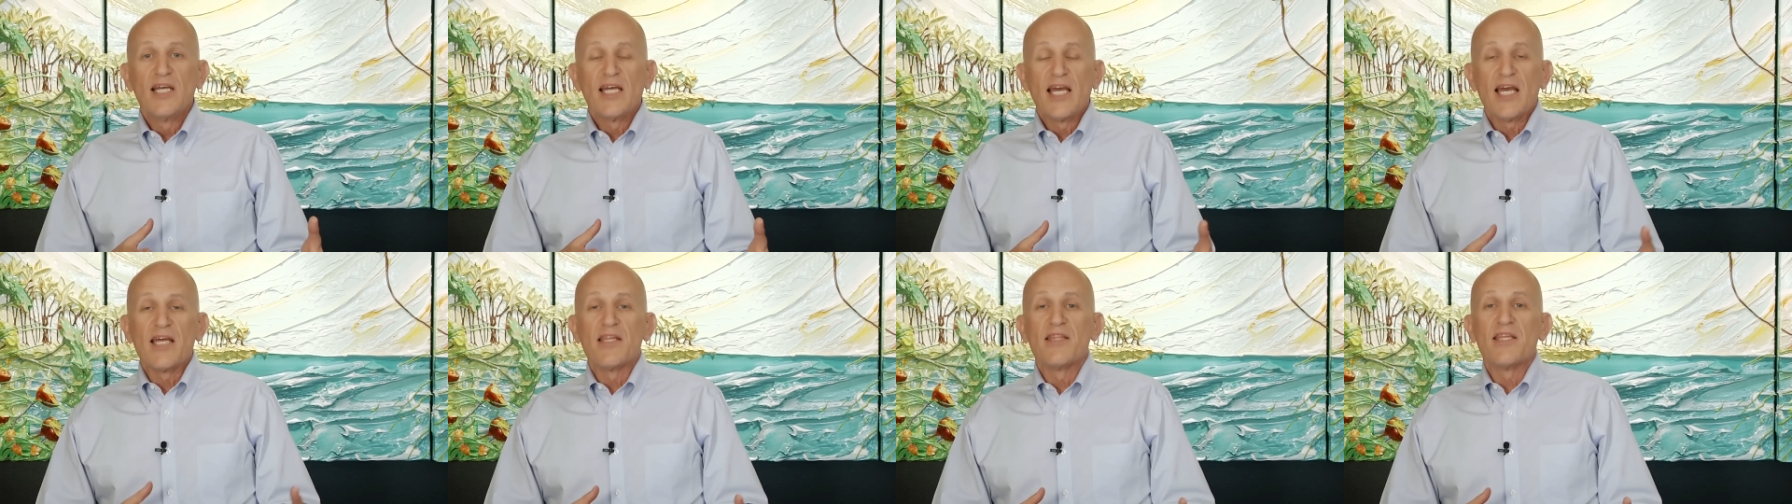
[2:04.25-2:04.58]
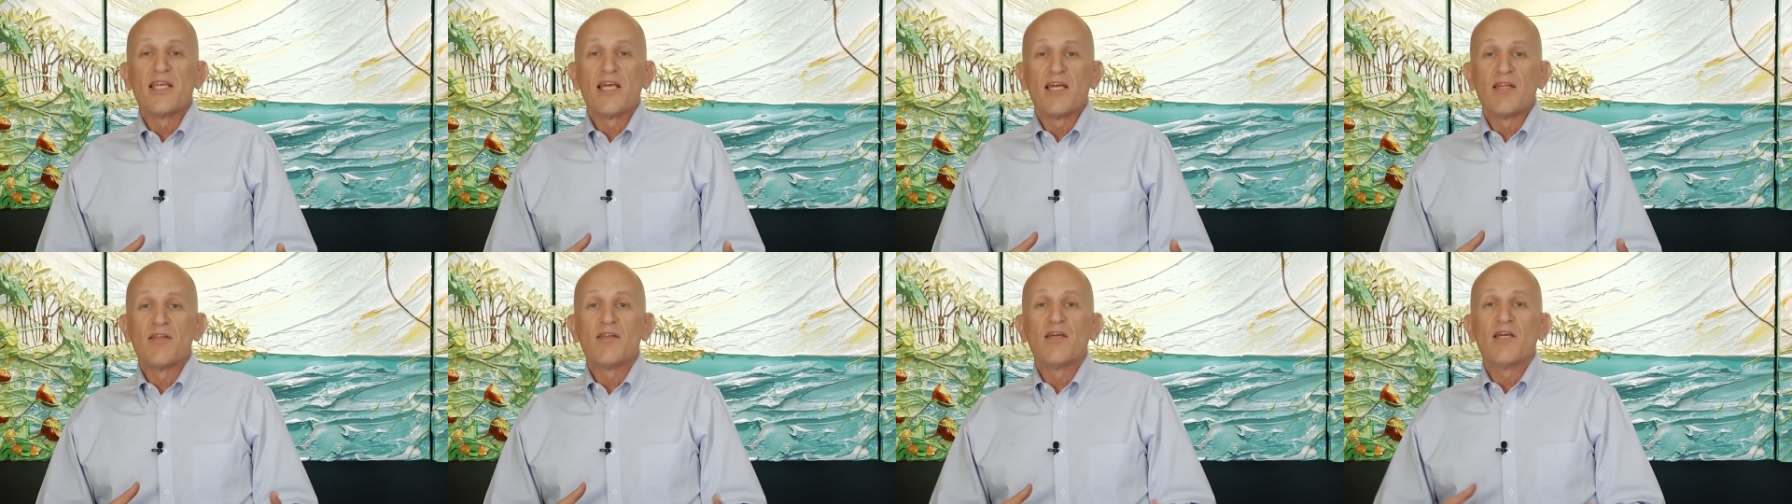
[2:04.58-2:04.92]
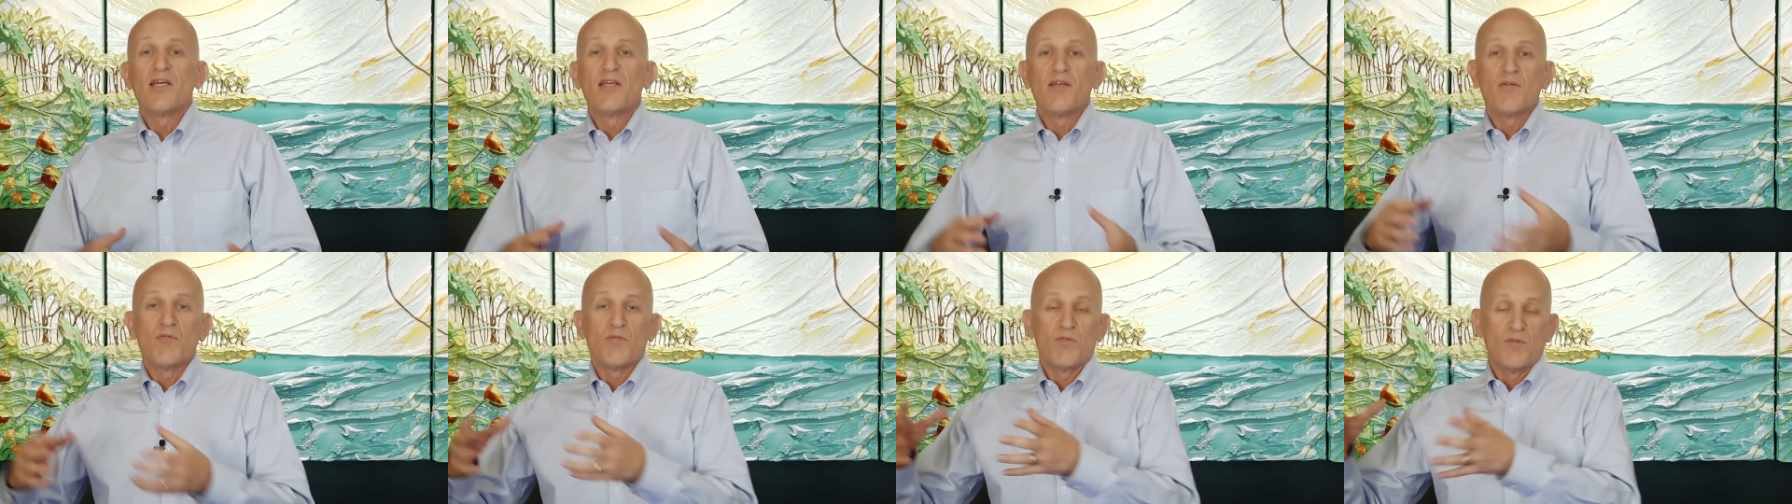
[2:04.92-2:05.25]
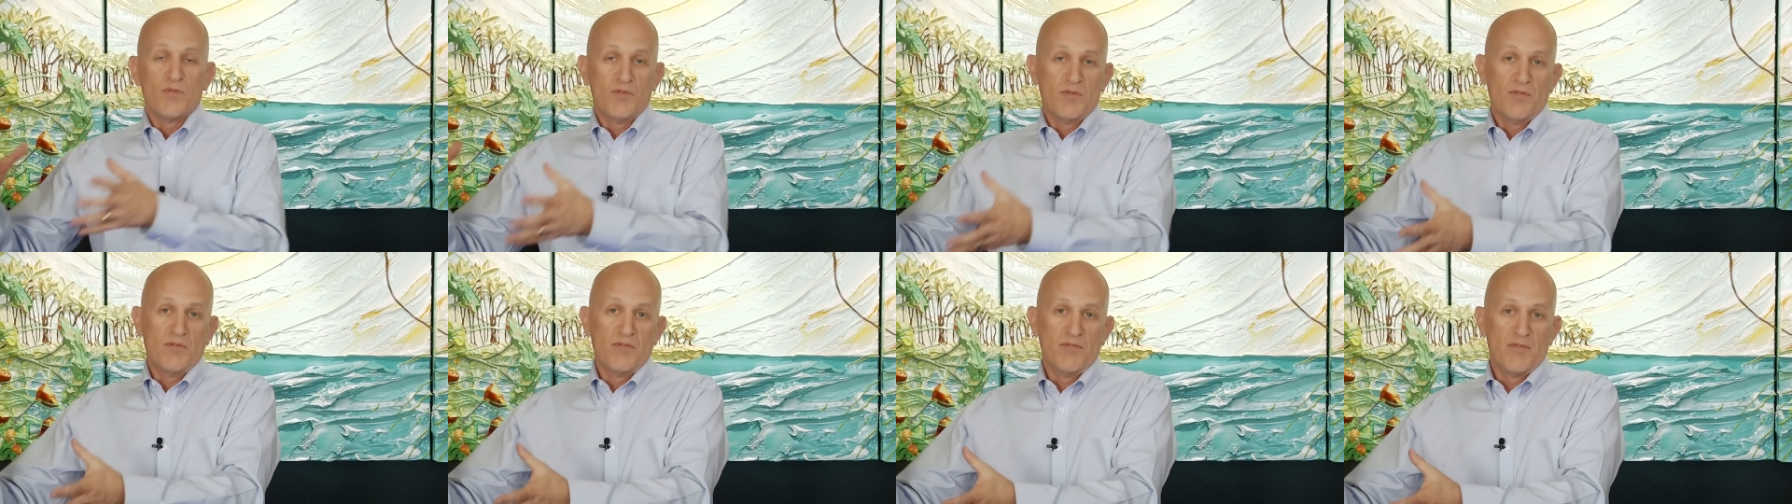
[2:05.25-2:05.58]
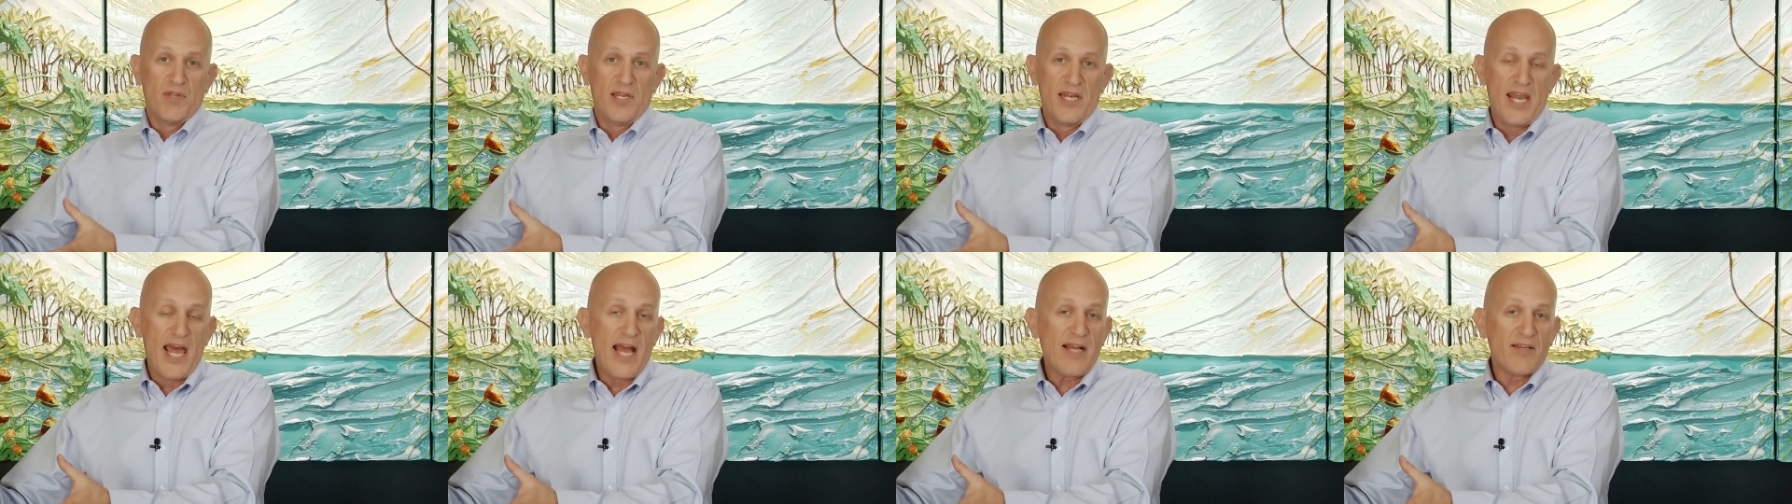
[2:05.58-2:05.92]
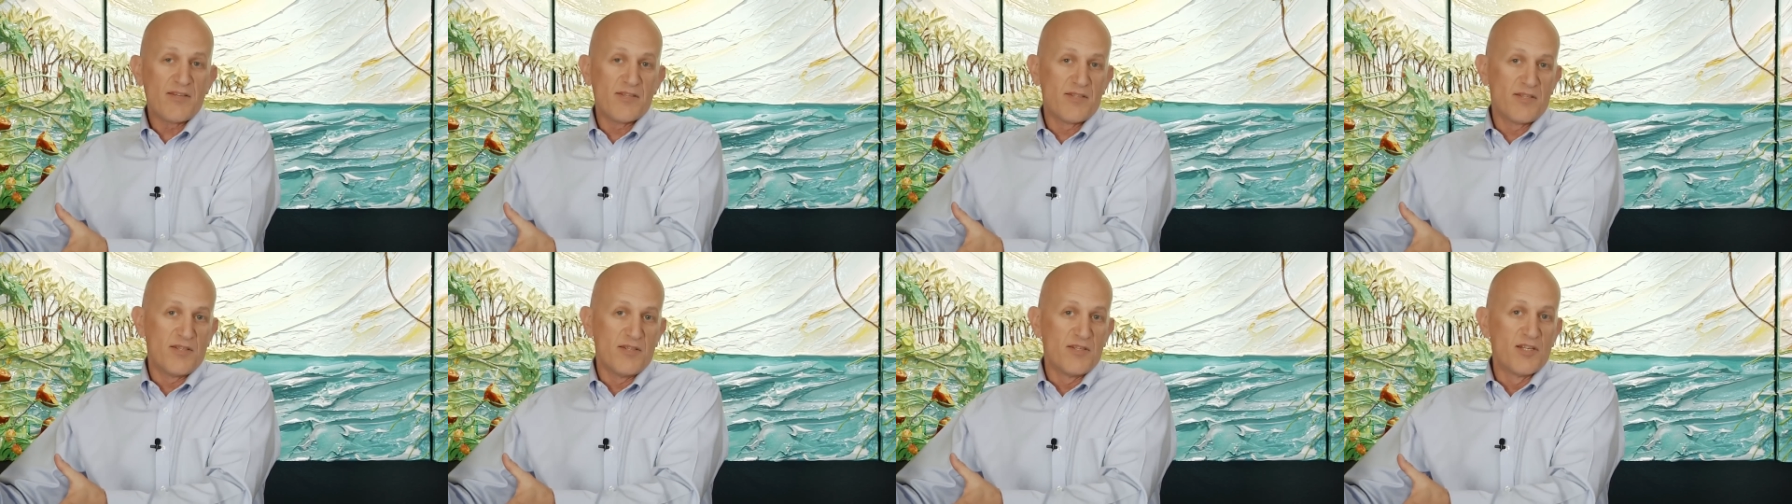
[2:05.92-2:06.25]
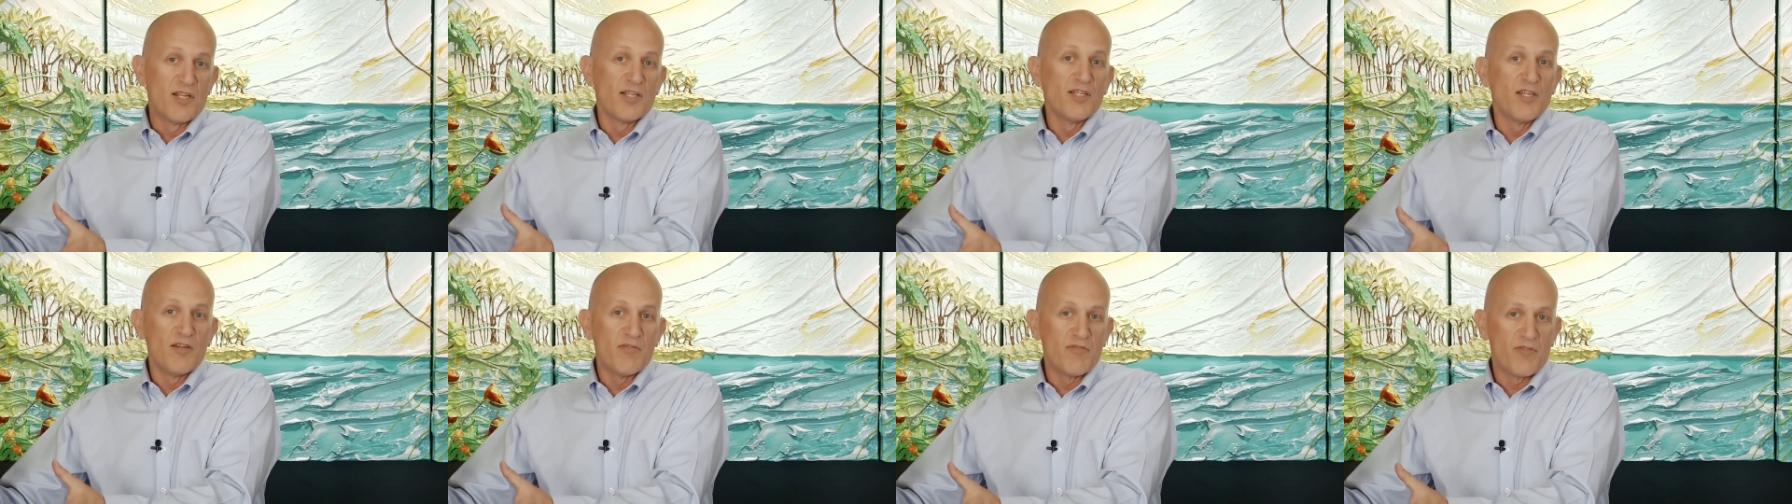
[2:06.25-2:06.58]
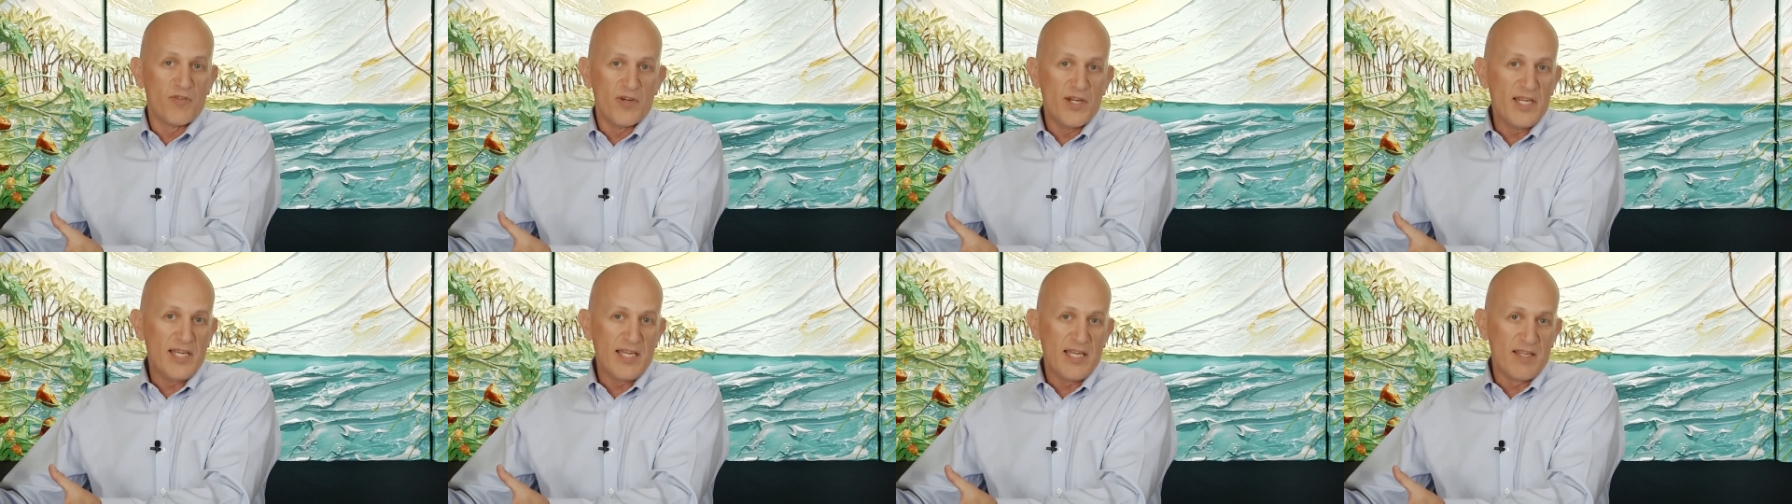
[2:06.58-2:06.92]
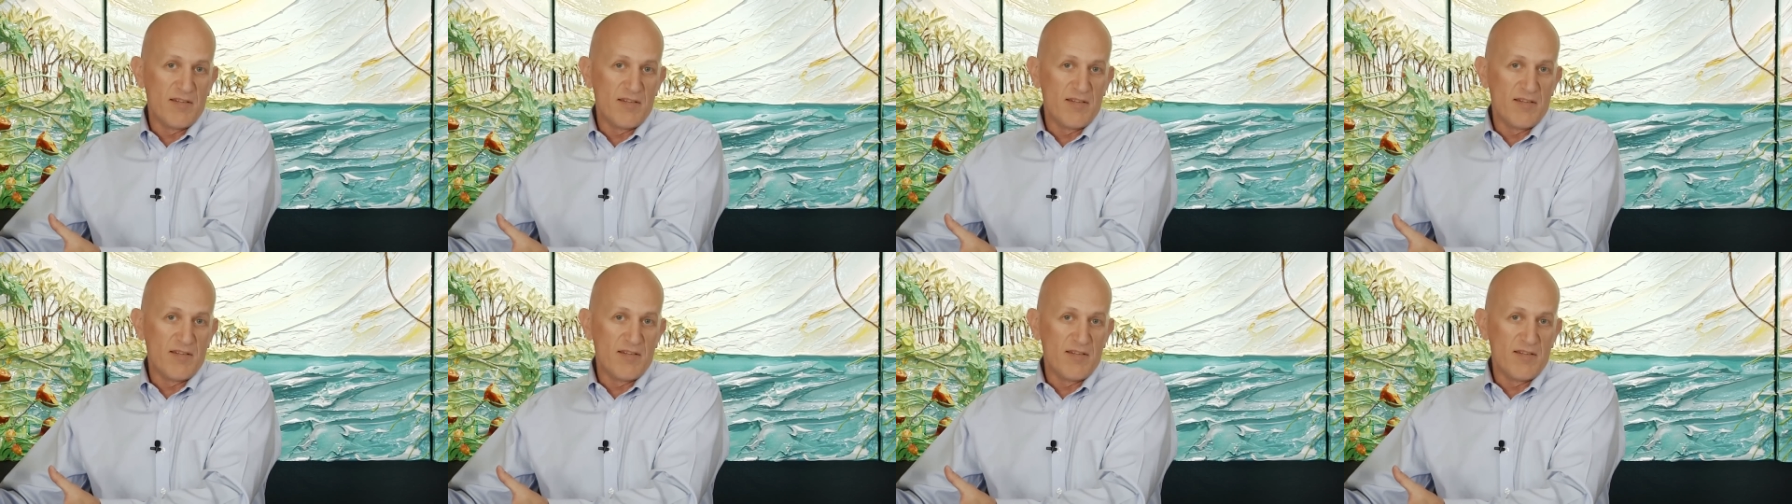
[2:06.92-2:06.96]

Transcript: and then the next delivery,